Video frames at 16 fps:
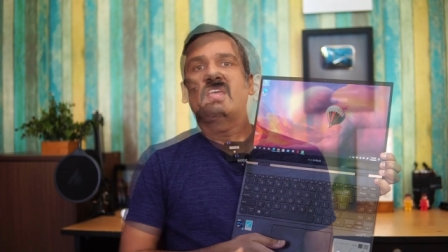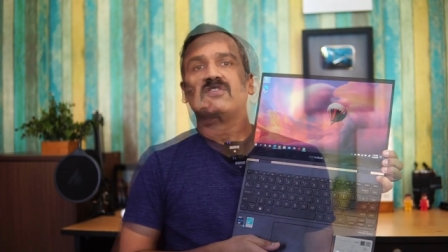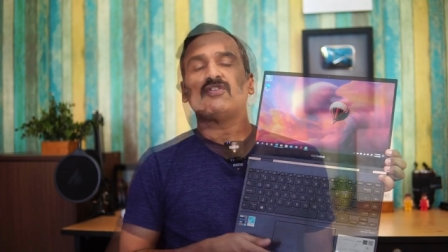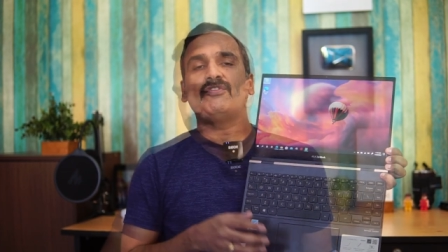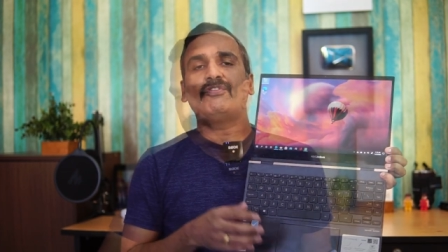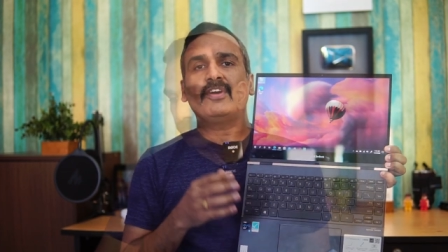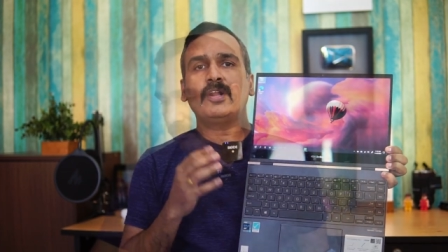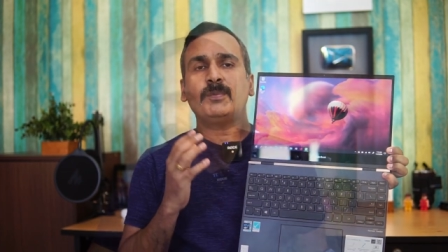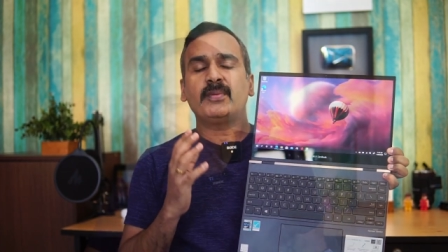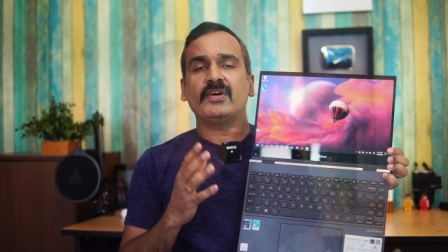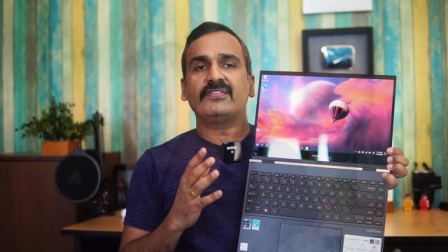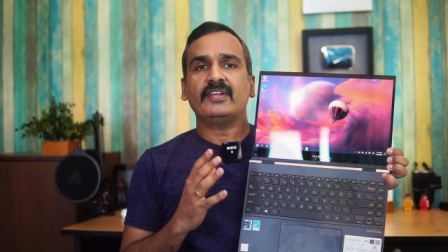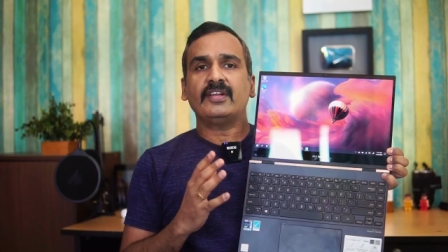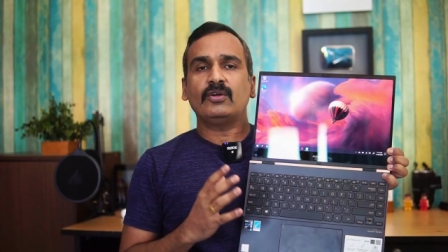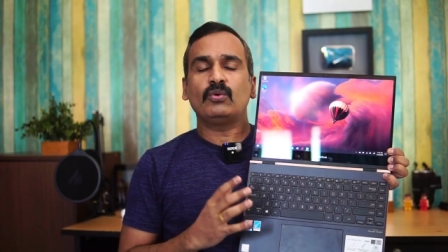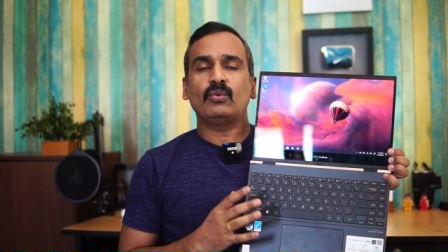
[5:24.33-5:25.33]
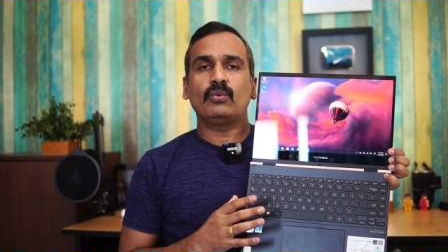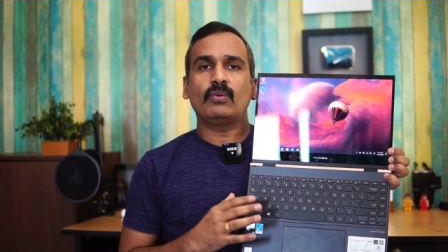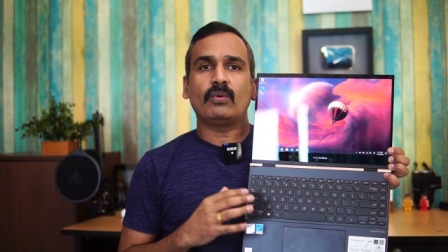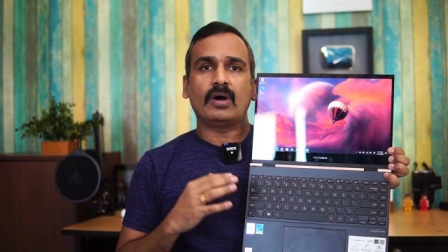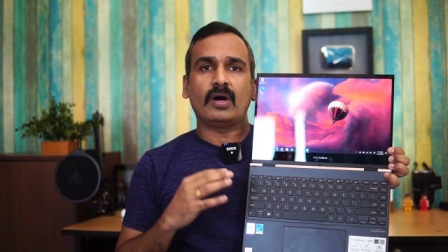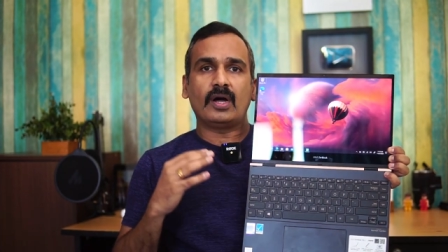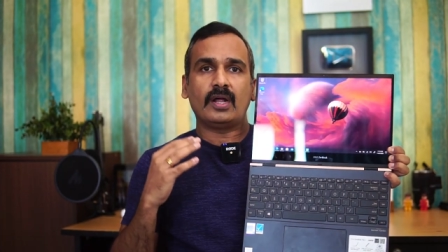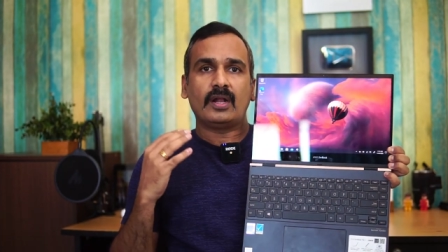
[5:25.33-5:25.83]
So if you're a person
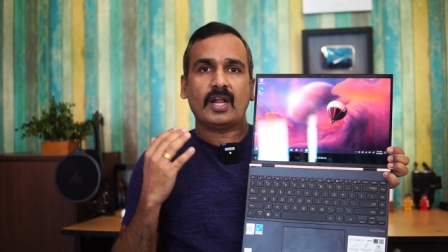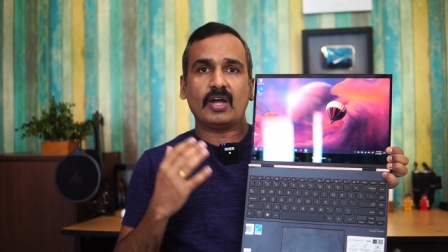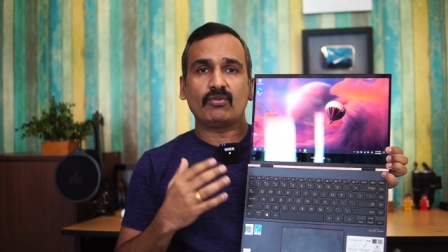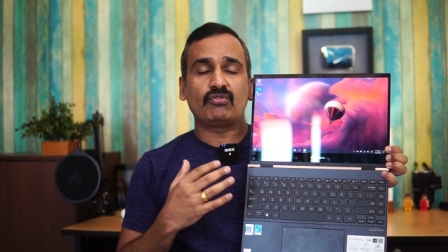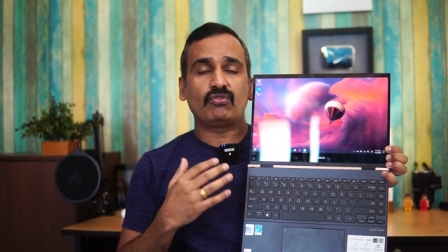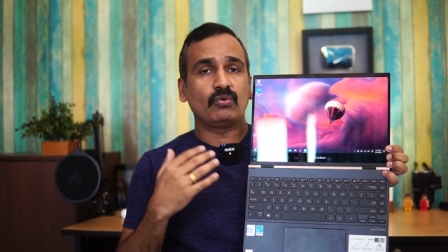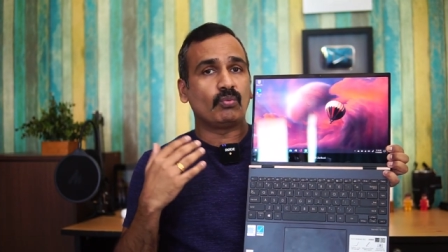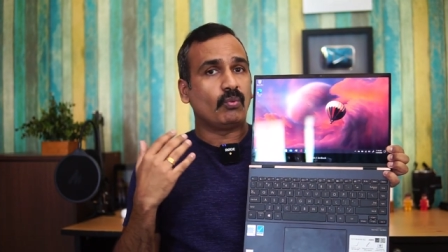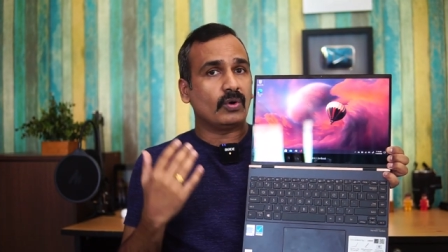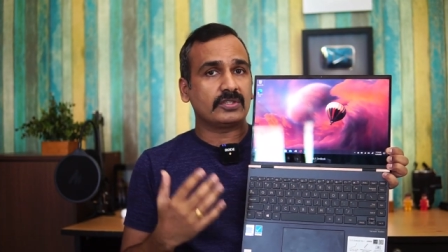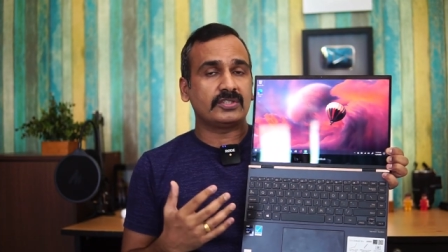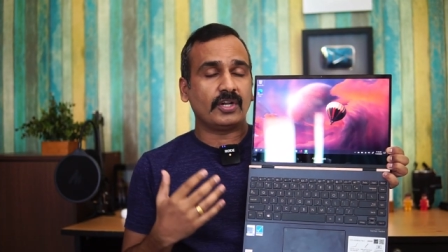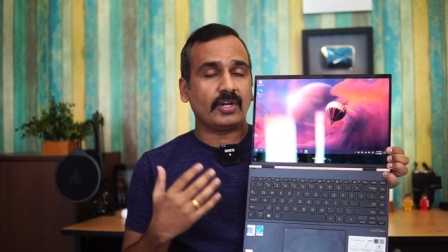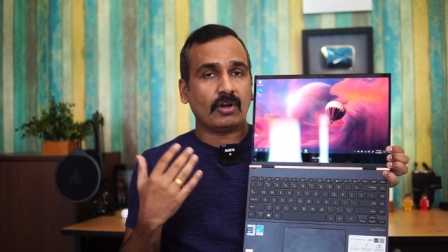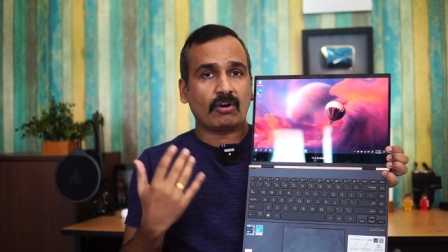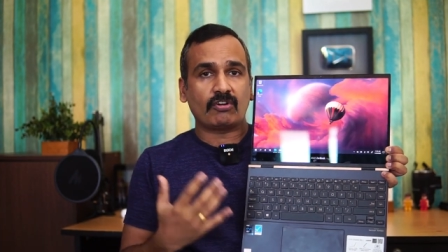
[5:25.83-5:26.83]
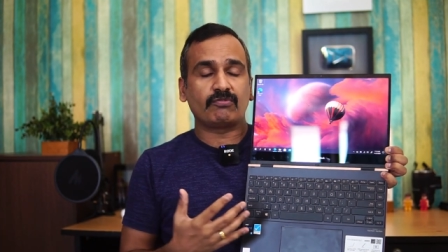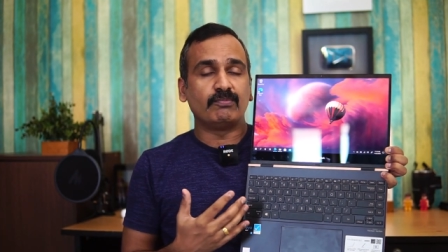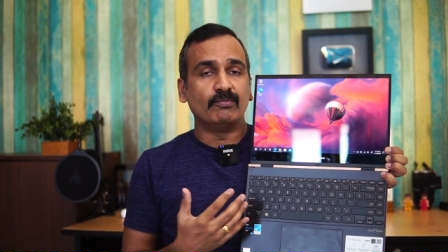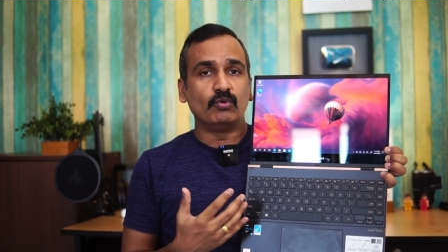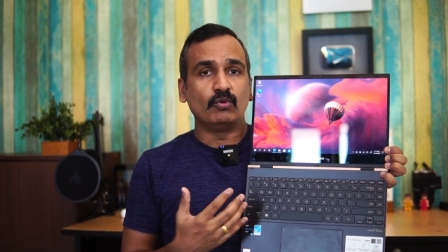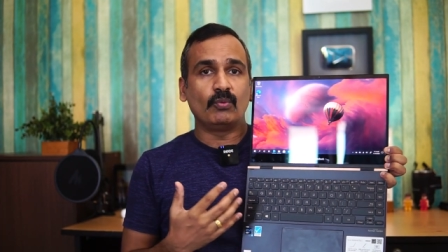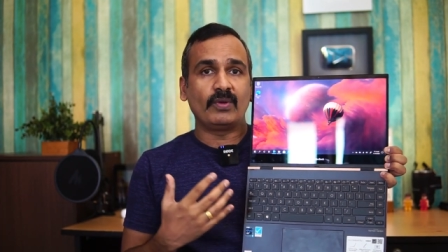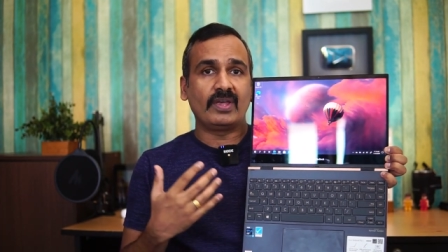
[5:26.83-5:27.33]
who loves to watch a lot of
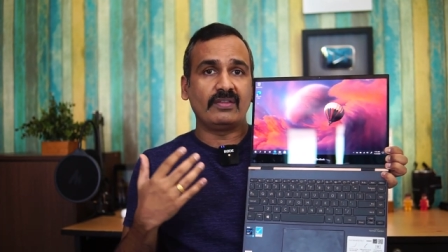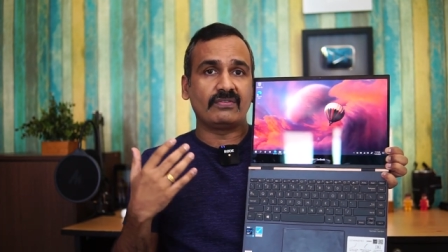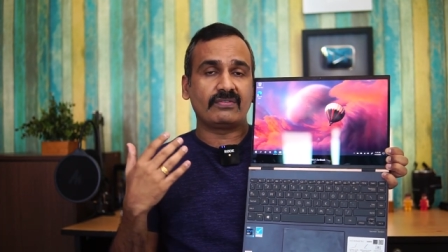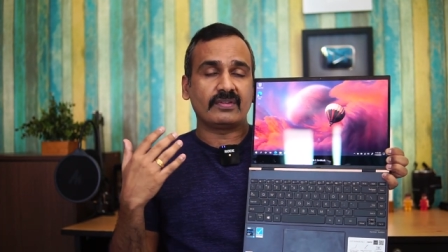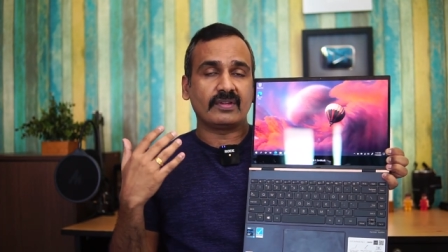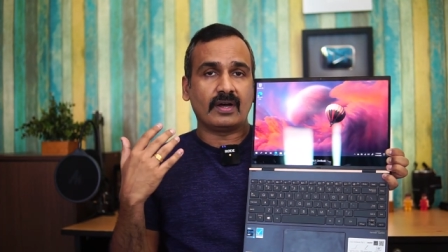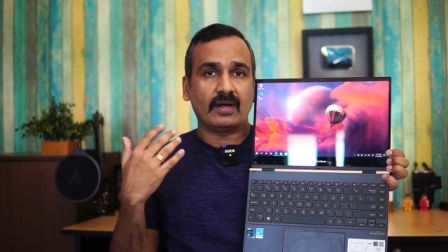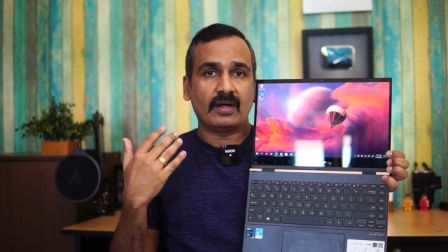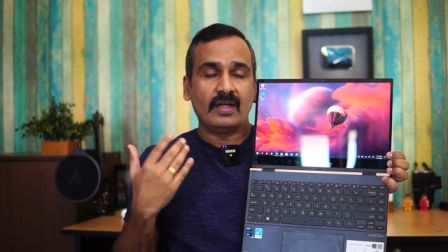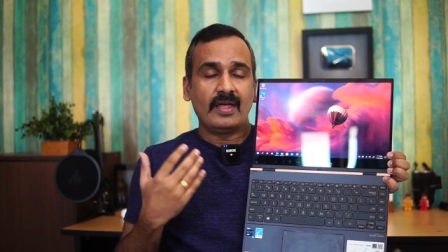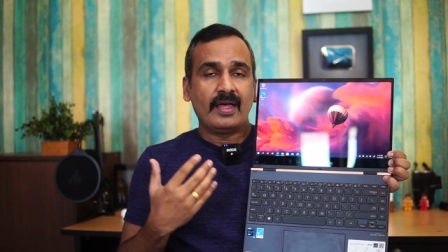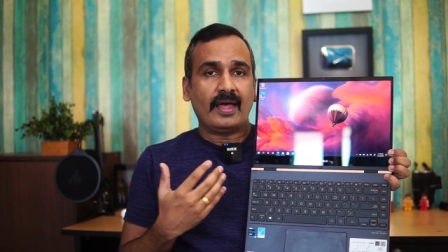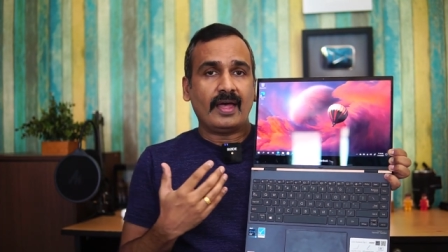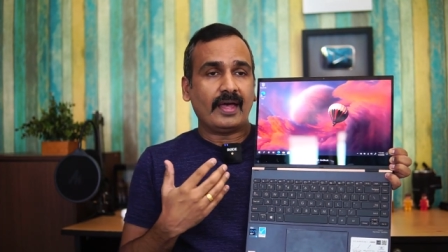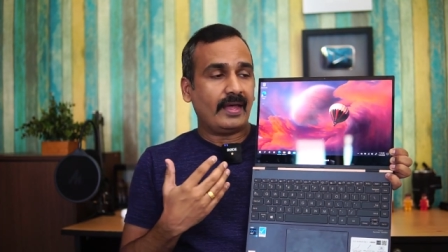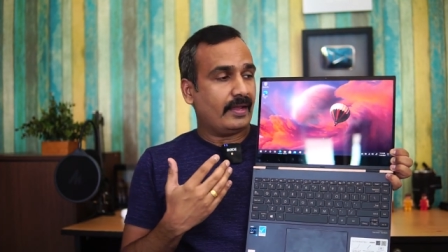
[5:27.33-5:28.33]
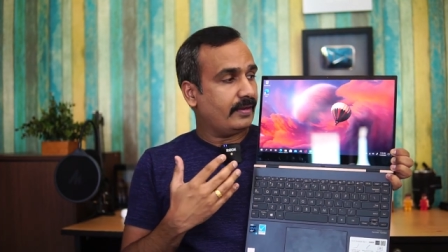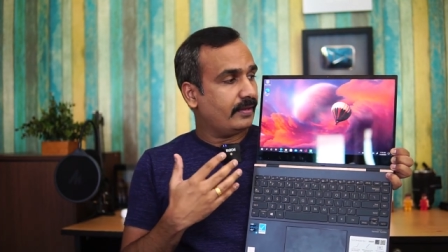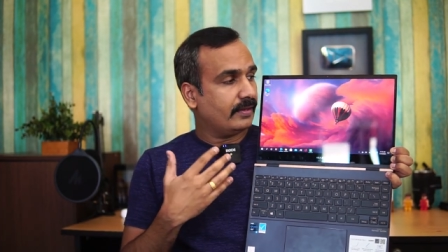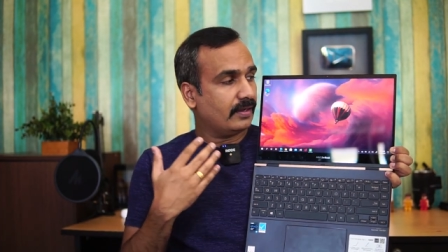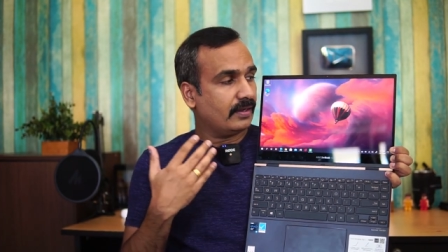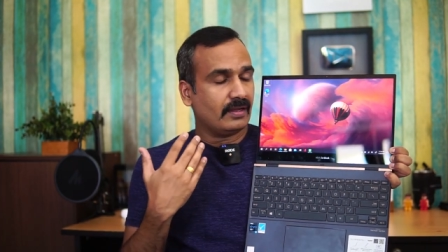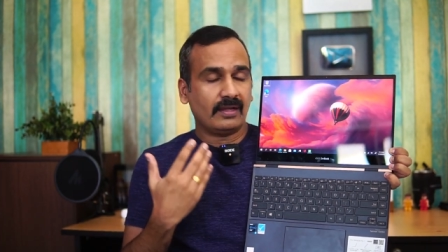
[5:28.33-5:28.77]
movies and